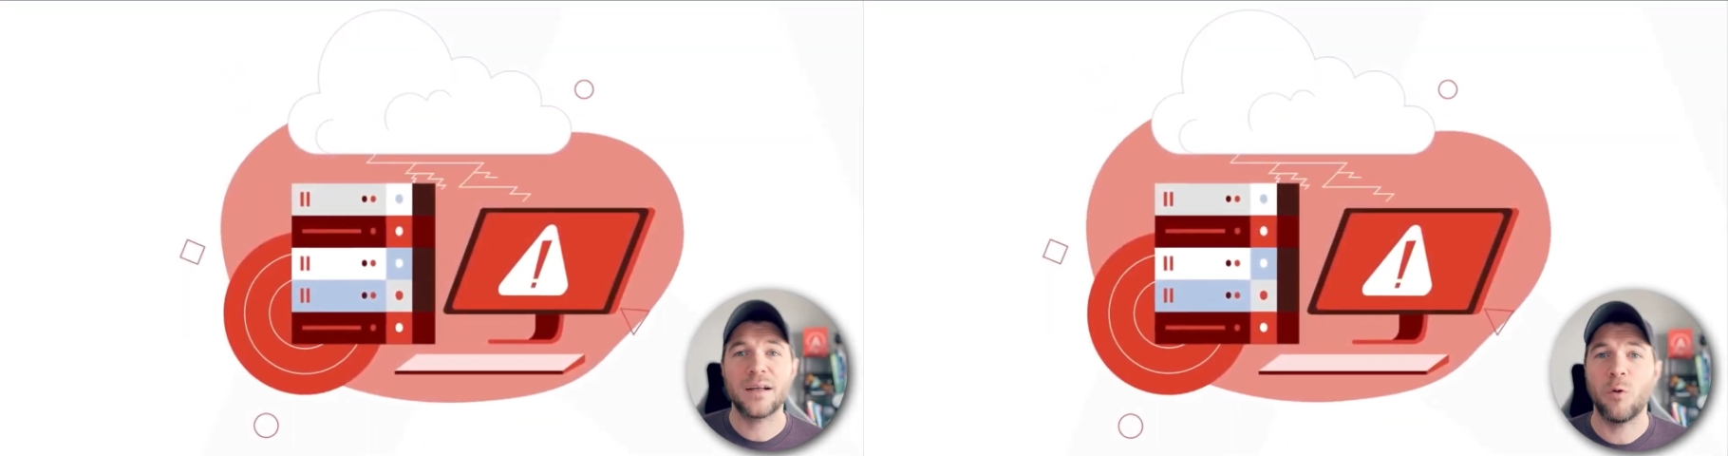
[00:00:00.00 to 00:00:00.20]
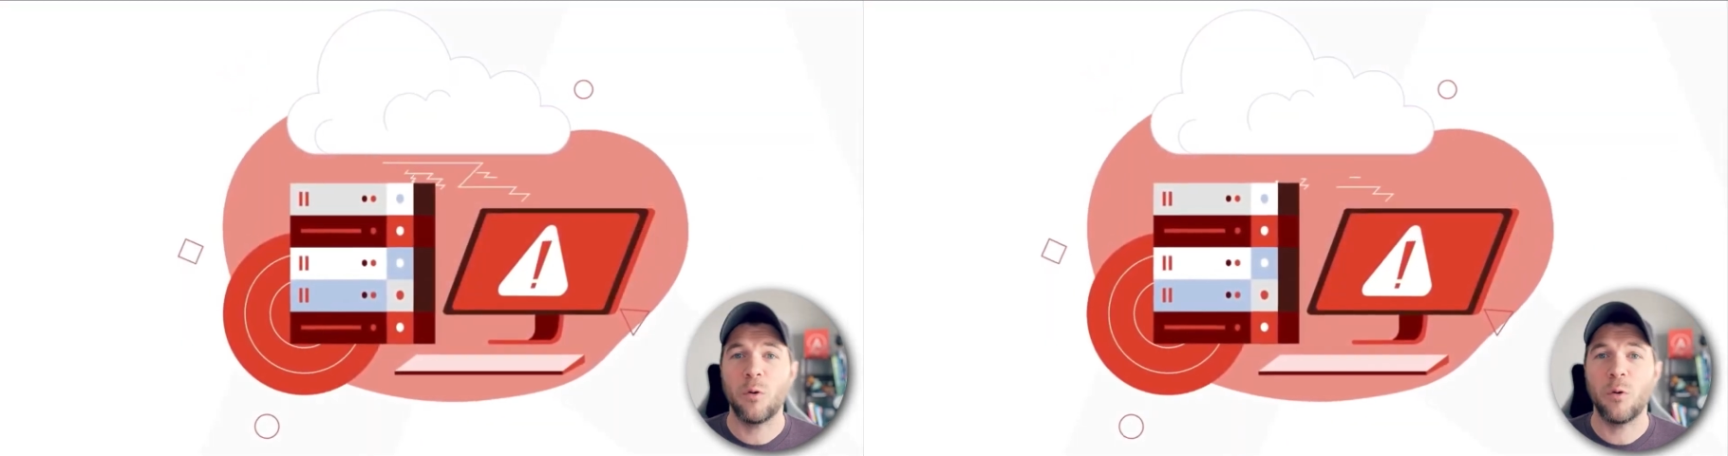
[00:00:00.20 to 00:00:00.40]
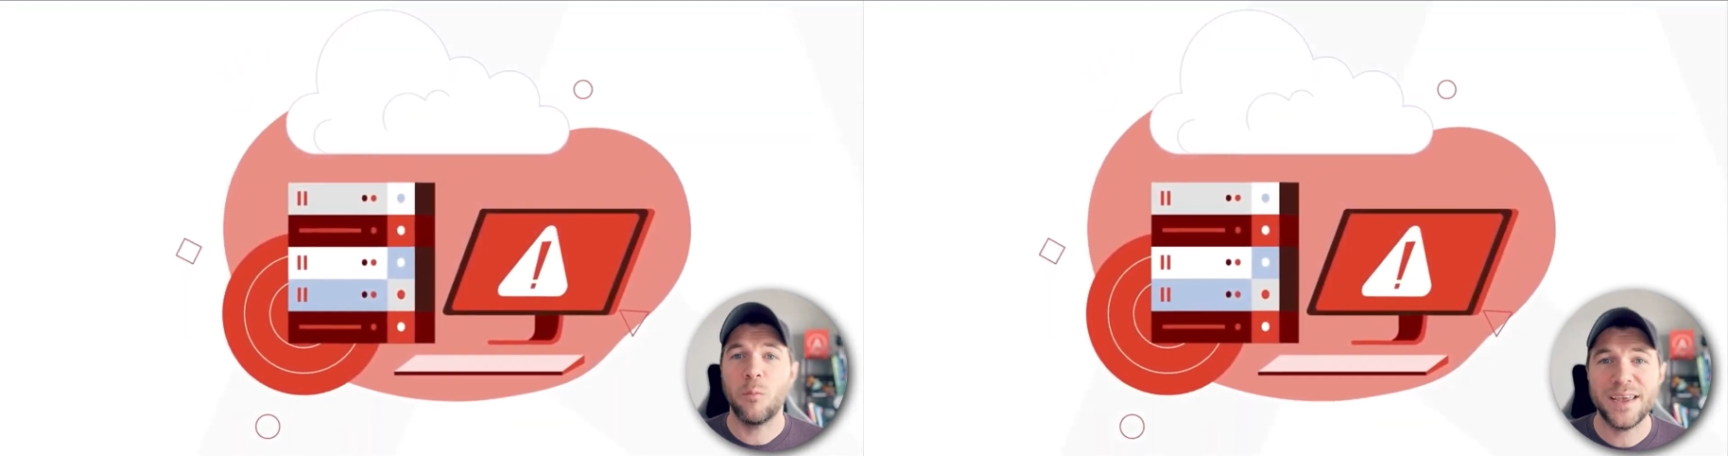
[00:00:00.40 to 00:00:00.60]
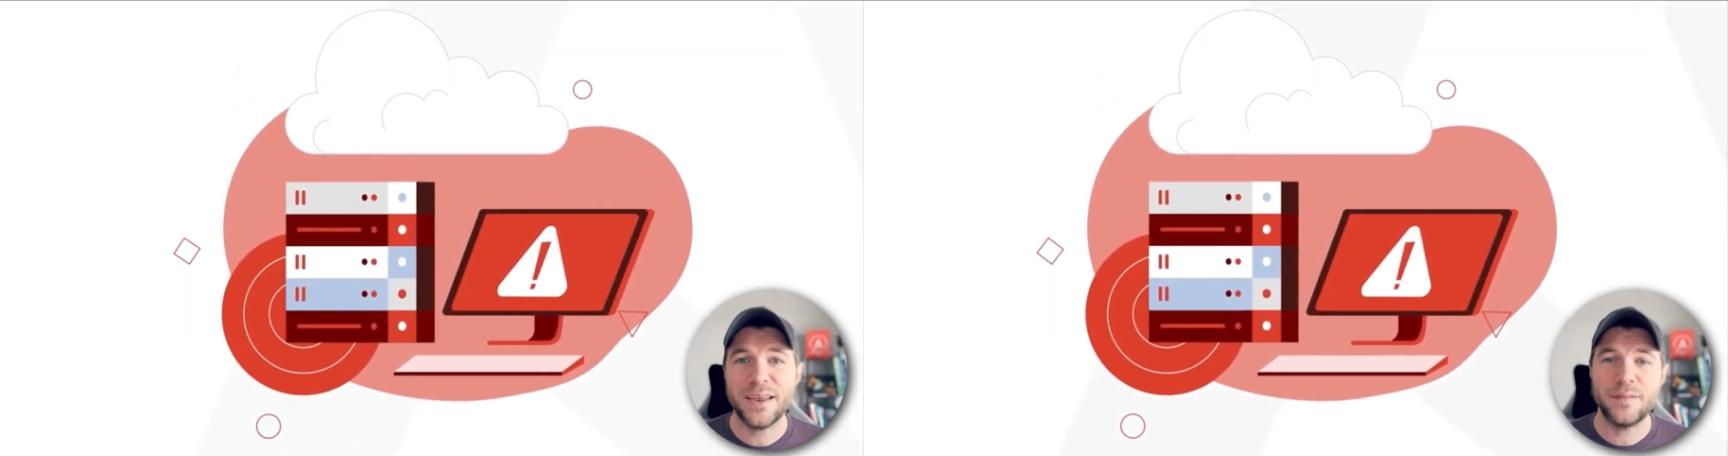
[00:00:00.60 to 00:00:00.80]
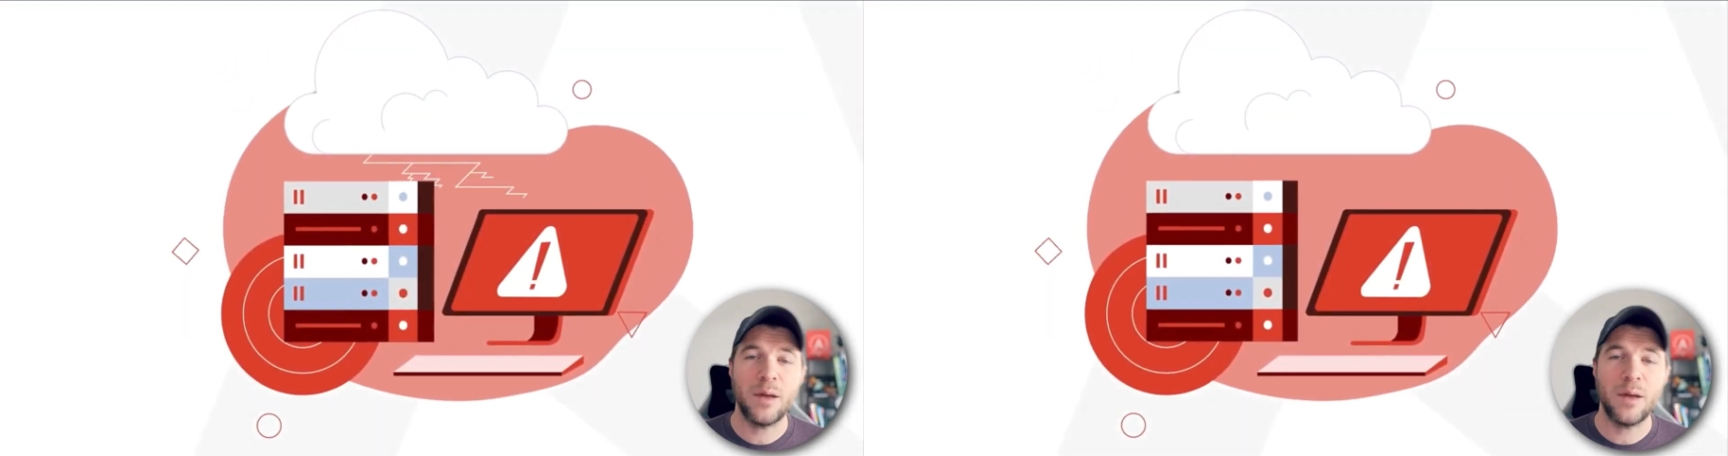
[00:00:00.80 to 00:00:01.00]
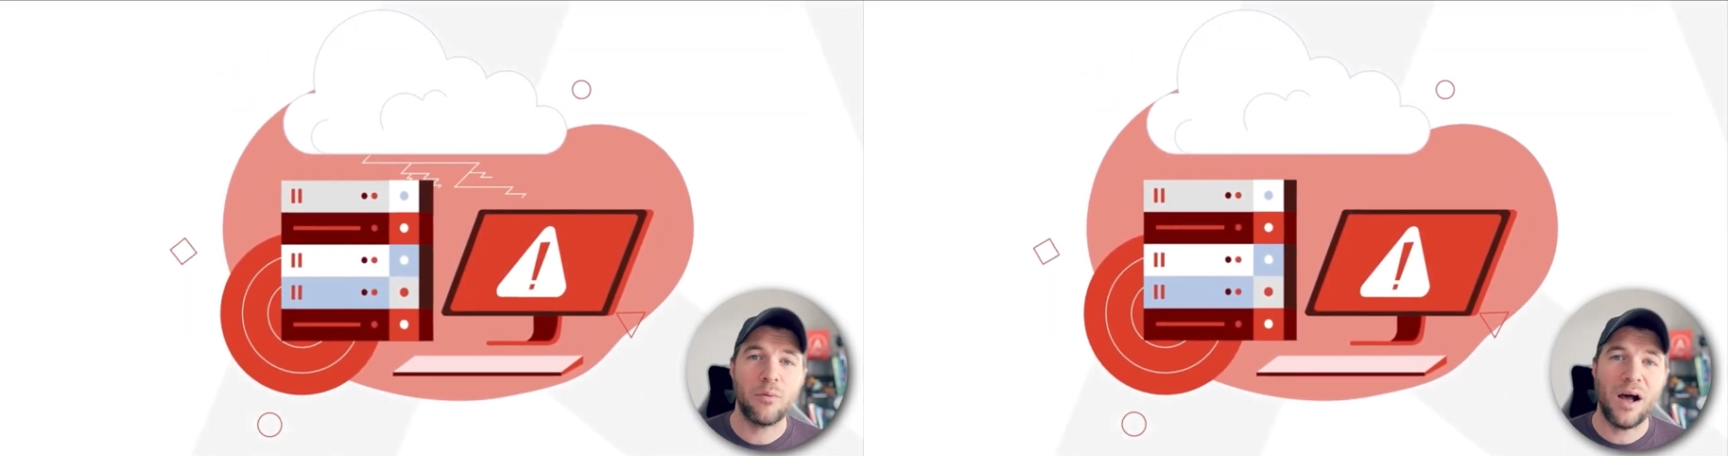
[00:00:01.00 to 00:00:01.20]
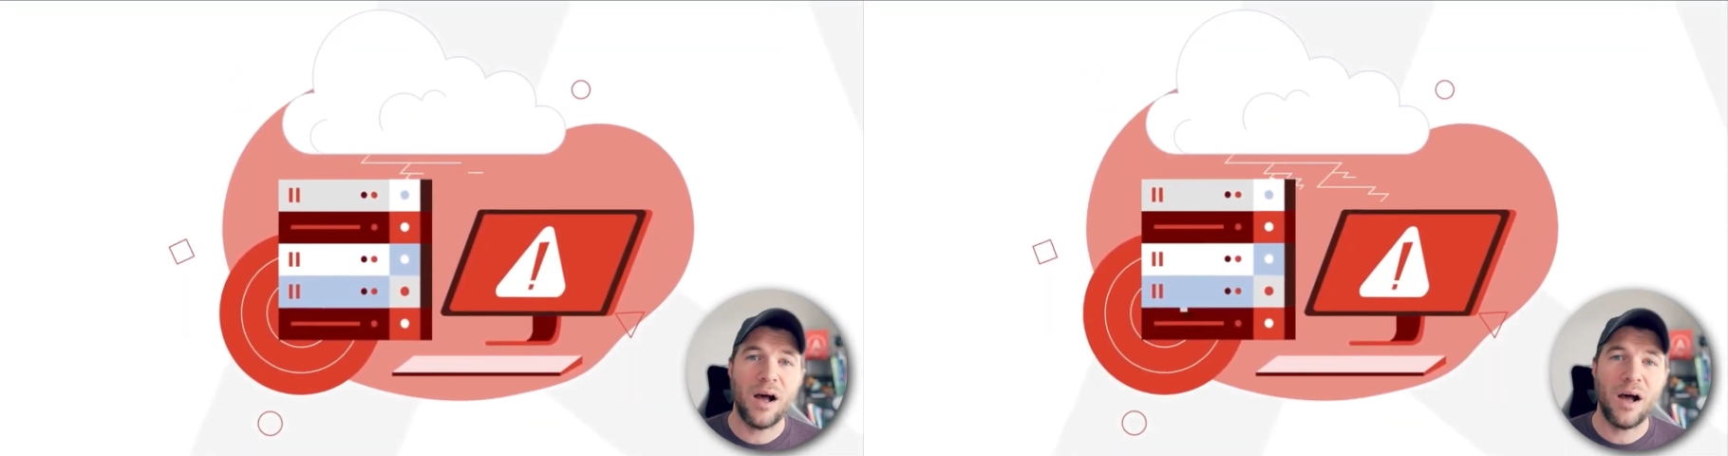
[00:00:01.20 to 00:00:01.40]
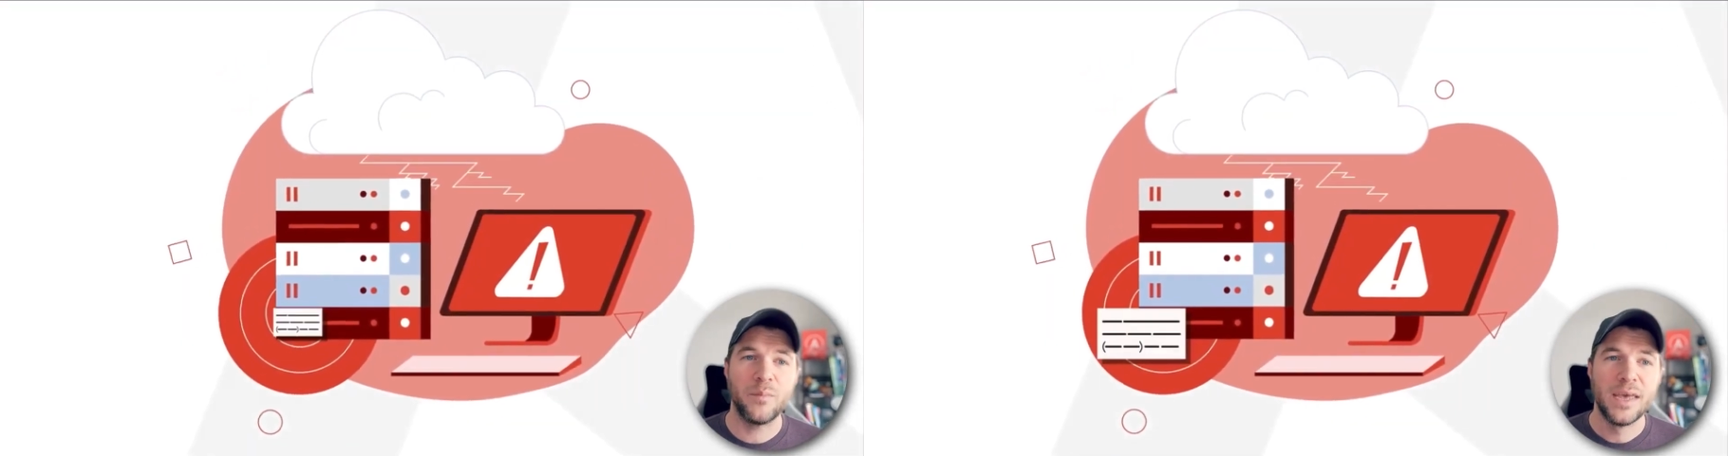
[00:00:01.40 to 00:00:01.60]
remediated that
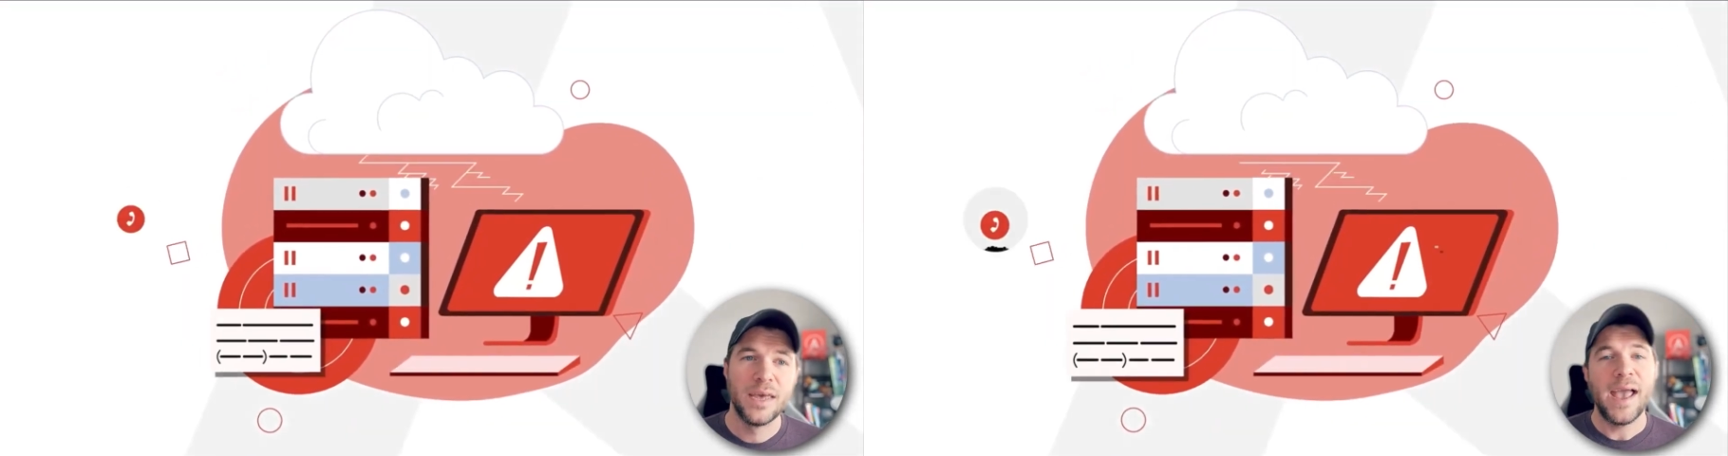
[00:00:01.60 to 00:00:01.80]
problem